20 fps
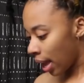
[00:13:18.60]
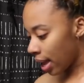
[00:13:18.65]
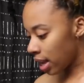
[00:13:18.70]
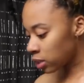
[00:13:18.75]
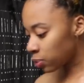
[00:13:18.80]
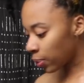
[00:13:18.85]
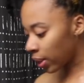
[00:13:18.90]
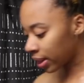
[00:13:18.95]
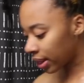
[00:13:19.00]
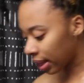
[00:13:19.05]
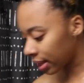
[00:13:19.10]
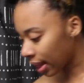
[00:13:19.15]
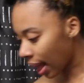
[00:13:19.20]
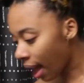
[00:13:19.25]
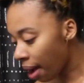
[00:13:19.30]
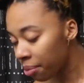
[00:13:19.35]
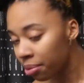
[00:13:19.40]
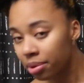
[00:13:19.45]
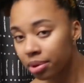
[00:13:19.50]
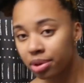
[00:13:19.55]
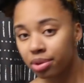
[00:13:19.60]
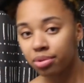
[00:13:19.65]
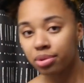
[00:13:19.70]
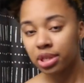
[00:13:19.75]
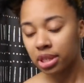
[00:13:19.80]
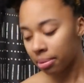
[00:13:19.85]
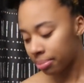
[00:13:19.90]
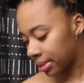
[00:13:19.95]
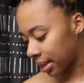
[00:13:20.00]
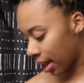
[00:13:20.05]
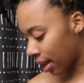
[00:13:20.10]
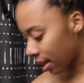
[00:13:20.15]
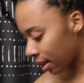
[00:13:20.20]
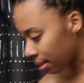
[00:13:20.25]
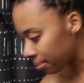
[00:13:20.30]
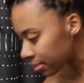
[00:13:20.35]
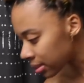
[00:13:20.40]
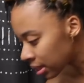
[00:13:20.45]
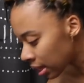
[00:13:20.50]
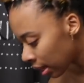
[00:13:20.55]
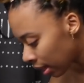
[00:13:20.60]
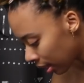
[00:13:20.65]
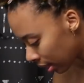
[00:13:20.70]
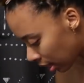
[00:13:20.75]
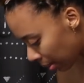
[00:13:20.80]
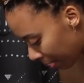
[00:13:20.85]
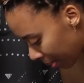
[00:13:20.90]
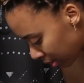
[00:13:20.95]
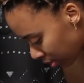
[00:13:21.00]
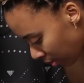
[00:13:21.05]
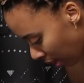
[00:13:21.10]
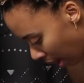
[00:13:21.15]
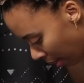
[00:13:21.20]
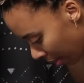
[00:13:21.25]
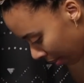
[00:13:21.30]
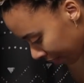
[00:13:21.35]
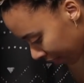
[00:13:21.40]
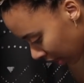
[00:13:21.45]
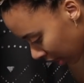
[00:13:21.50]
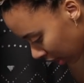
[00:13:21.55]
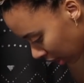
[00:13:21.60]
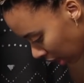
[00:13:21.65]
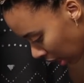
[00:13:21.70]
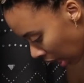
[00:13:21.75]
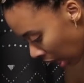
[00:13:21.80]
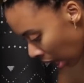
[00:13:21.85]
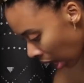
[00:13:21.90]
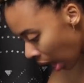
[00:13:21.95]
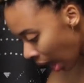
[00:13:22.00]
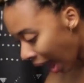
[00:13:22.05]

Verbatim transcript: Here's one thing that I will use sometimes. Depends on how I'm feeling.